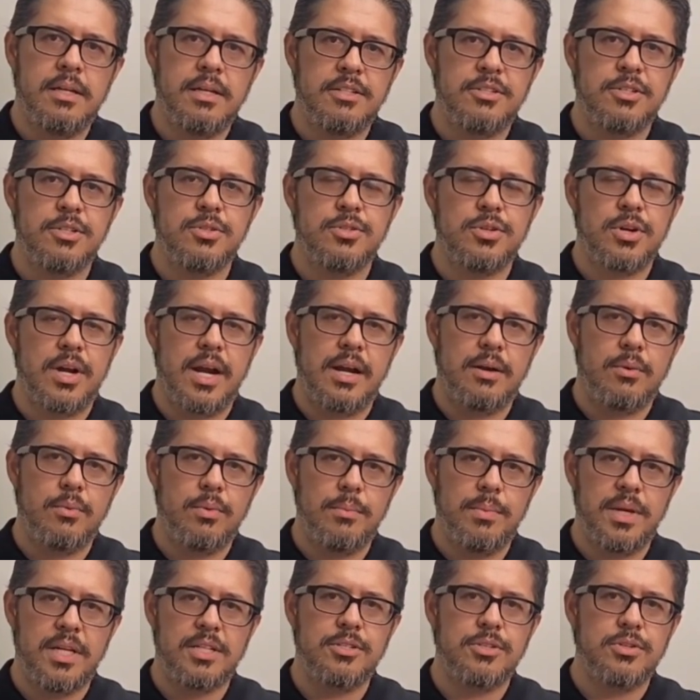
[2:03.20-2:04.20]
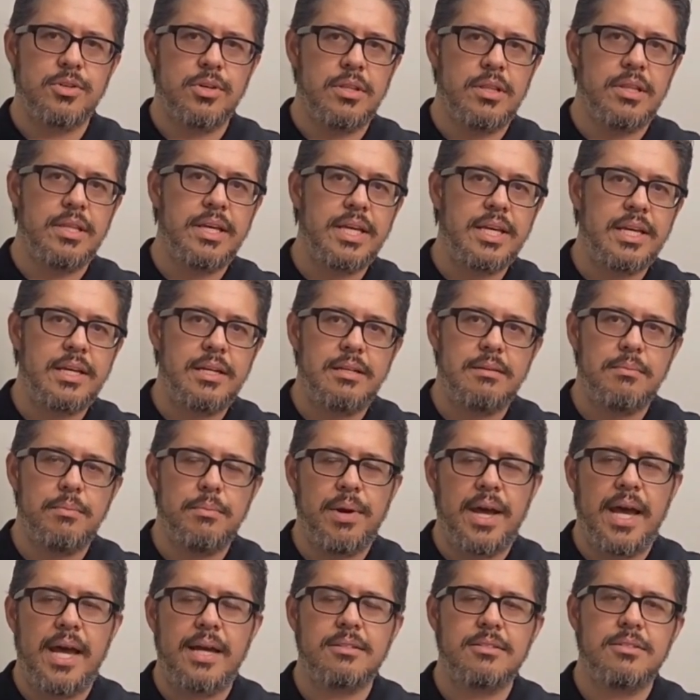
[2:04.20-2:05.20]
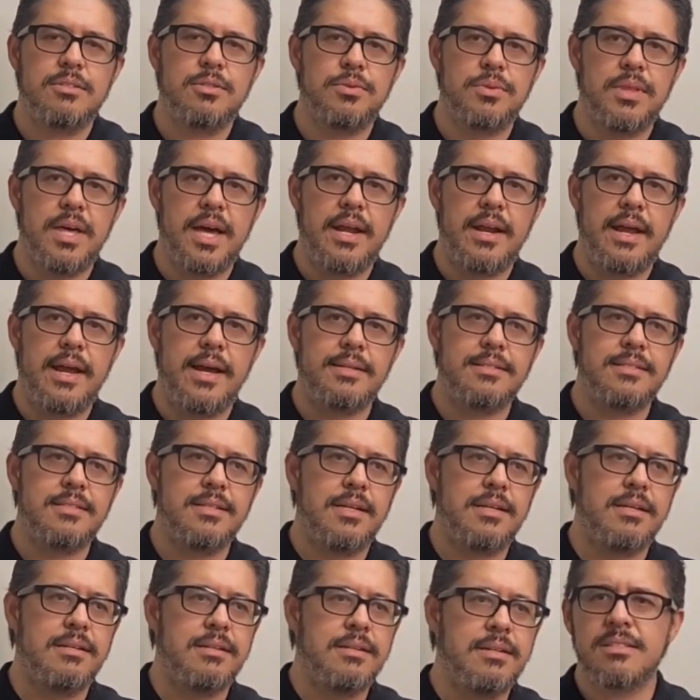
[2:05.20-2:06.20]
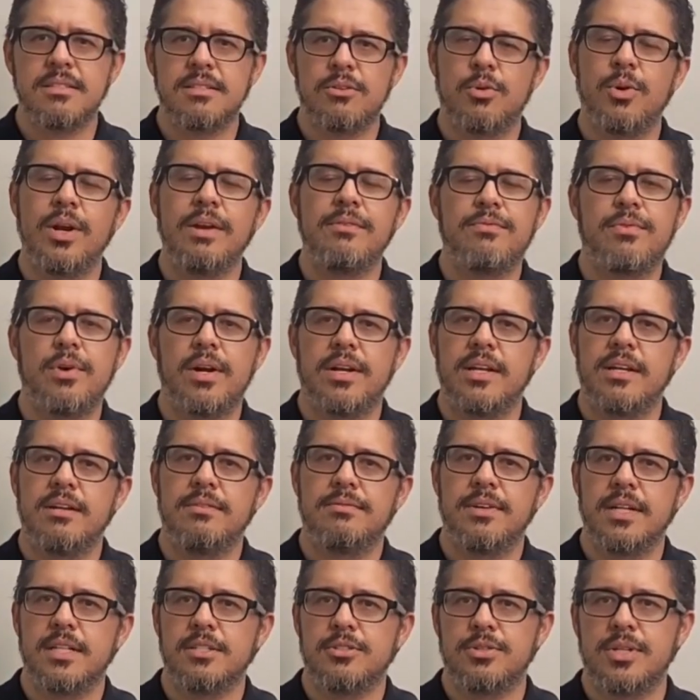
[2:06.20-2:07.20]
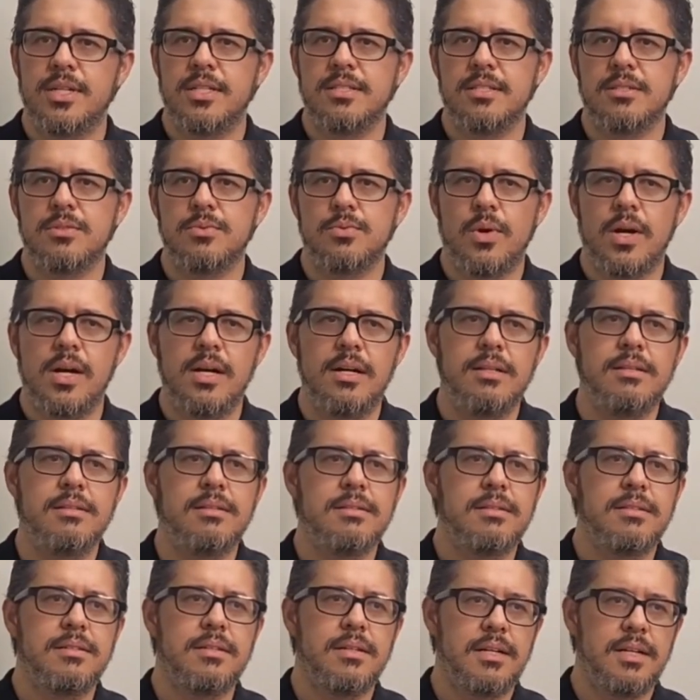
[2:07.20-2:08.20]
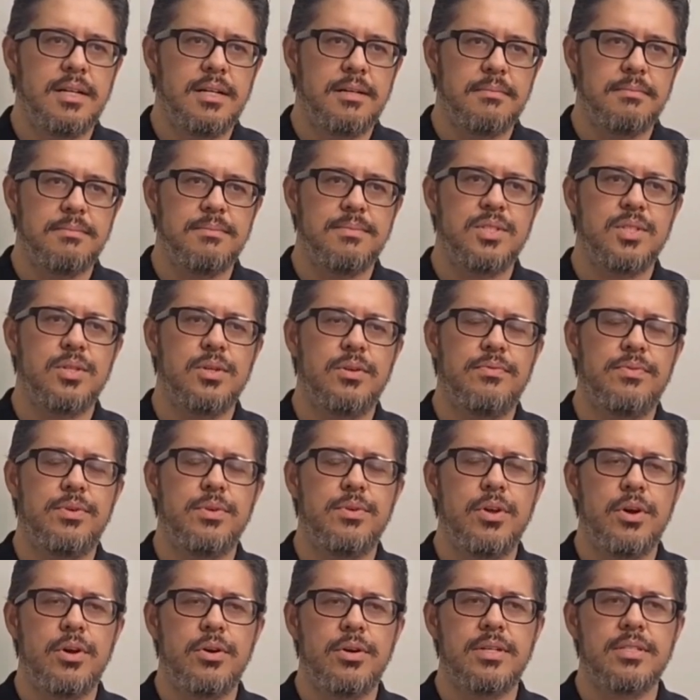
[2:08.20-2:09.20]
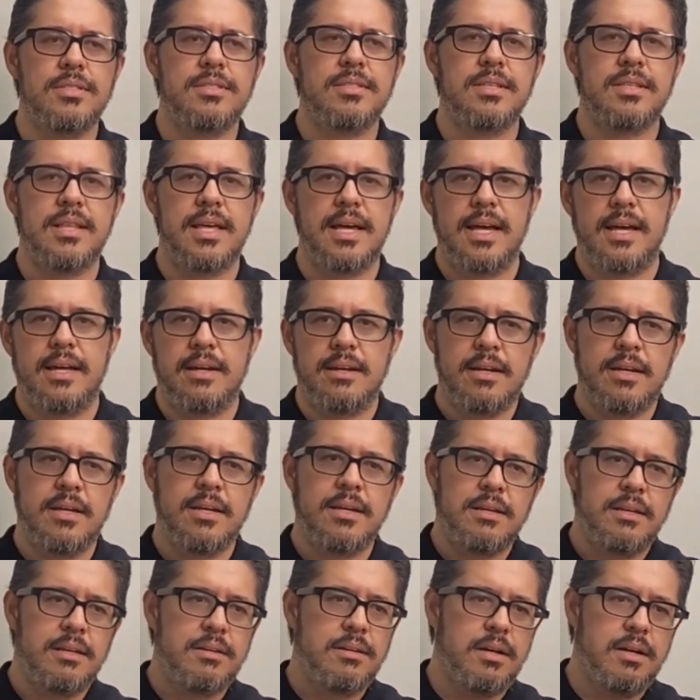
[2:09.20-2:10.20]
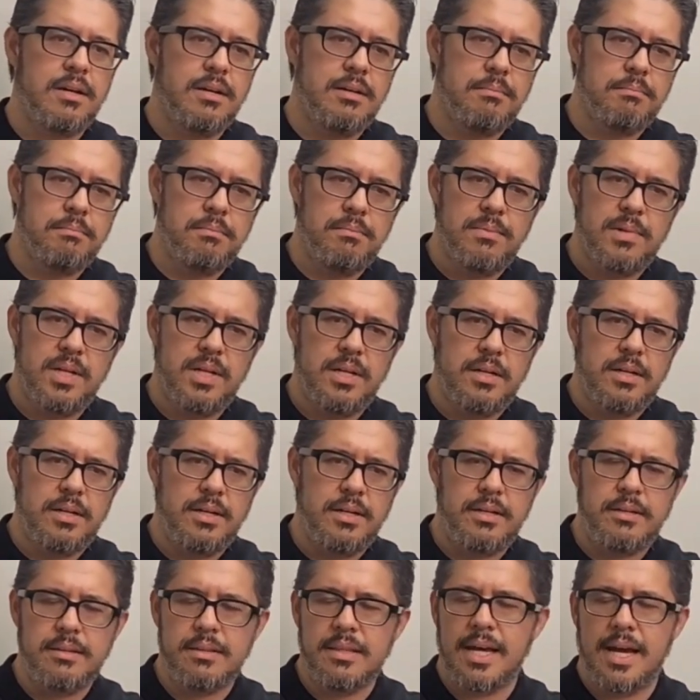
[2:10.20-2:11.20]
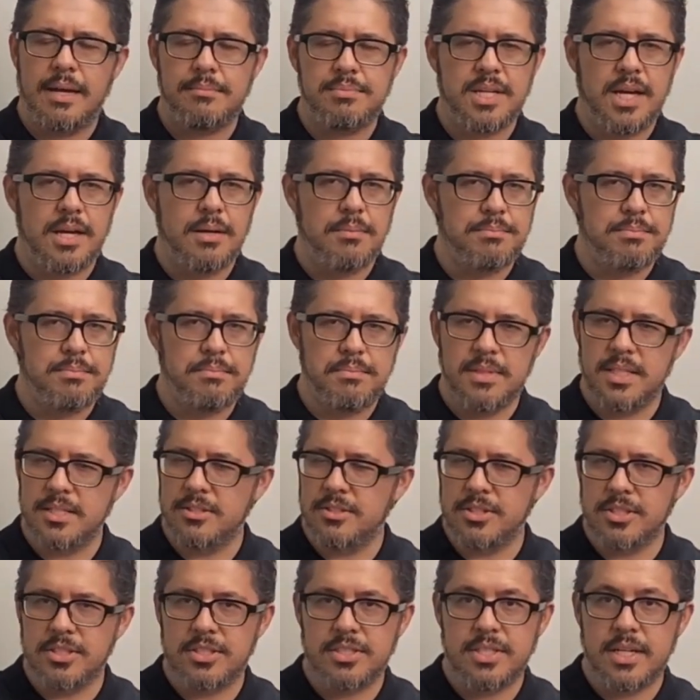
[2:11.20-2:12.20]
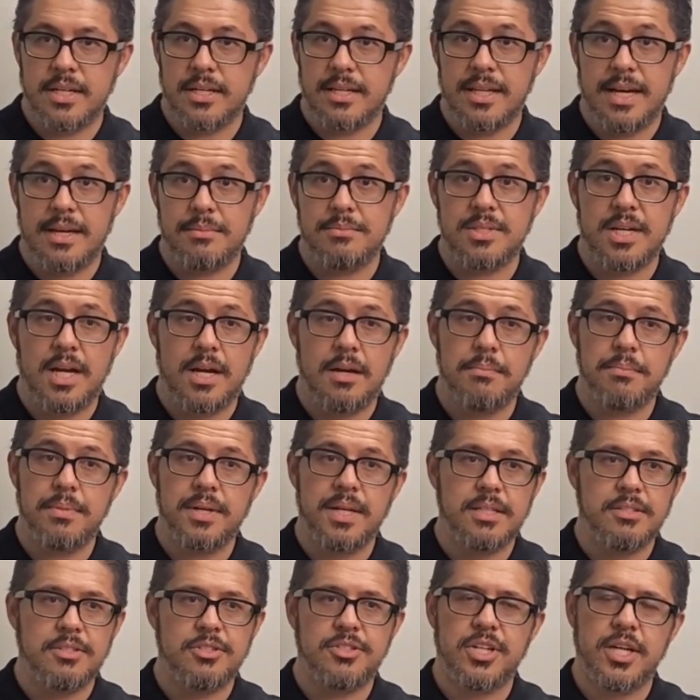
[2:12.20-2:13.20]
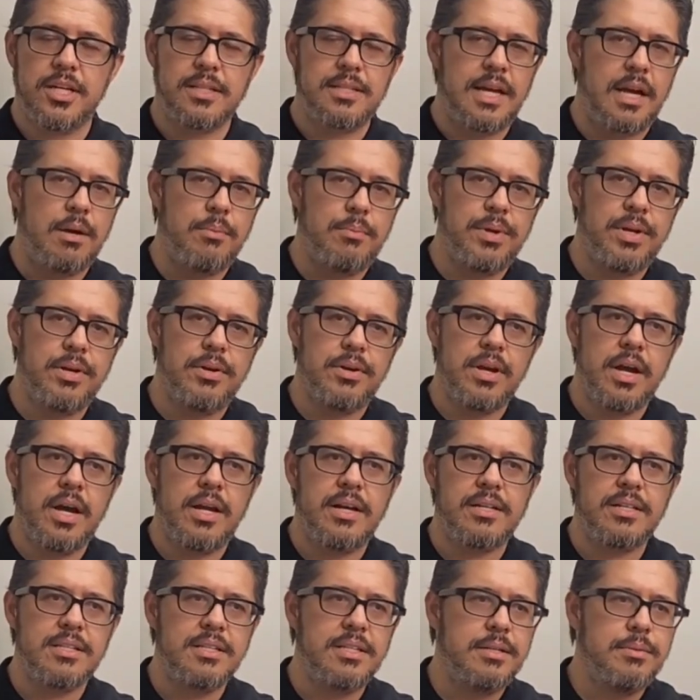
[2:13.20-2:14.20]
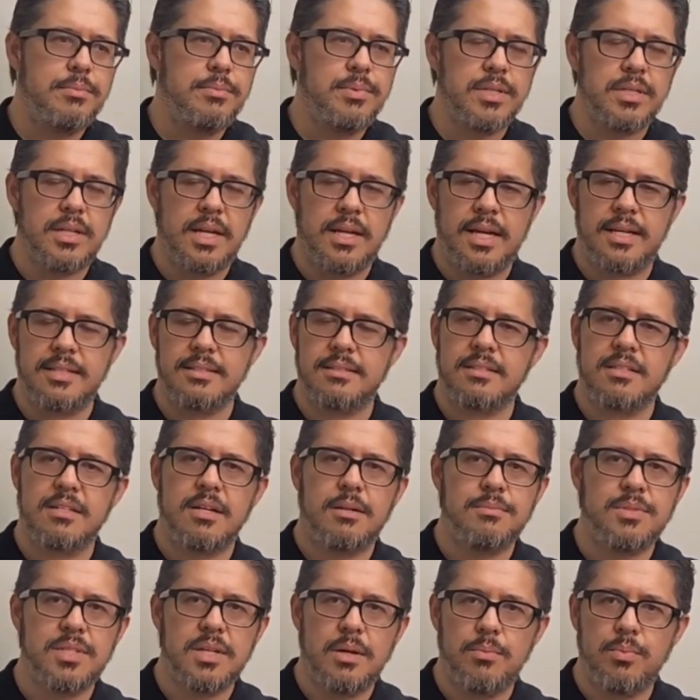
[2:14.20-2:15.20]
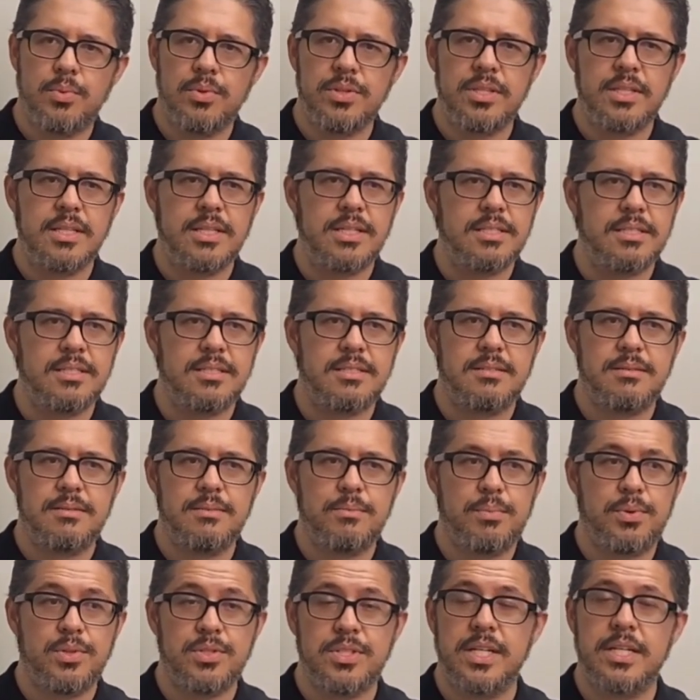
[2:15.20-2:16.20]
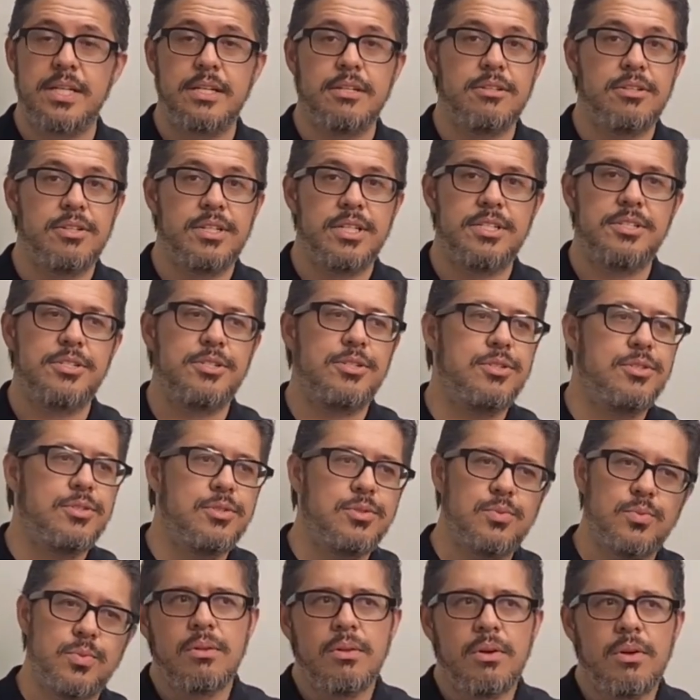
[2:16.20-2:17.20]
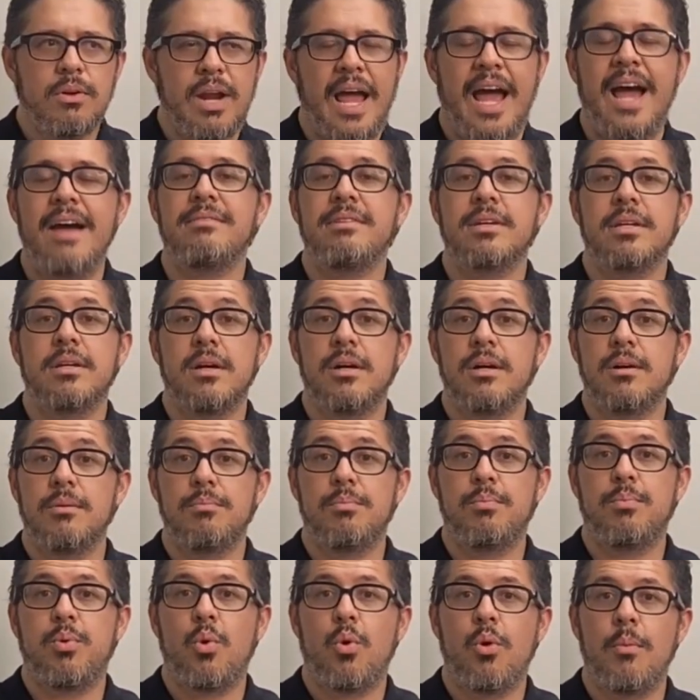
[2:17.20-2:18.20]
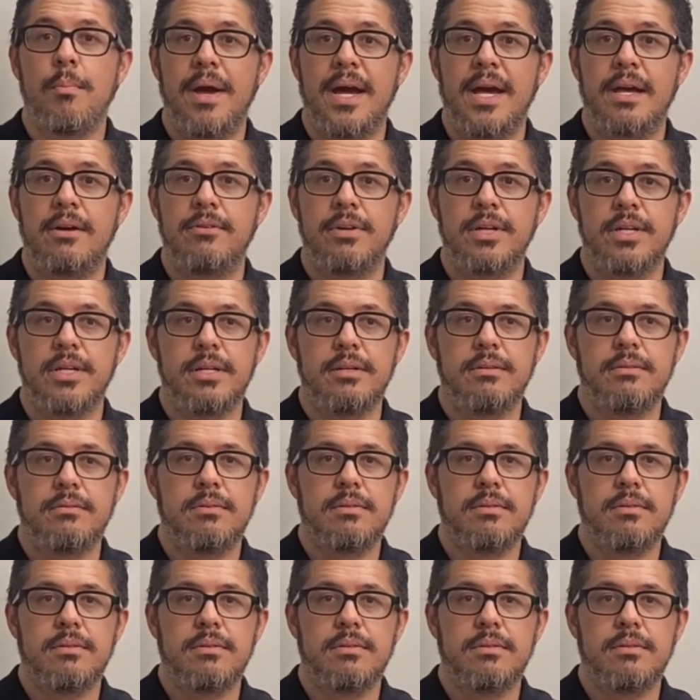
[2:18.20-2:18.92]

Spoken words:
ISsueTrack. We make sure to link it back to that asset. It's great for identifying trends as well. So if you notice that a laptop, let's just say a laptop gets checked out periodically, but comes up with these particular issues, having a poor battery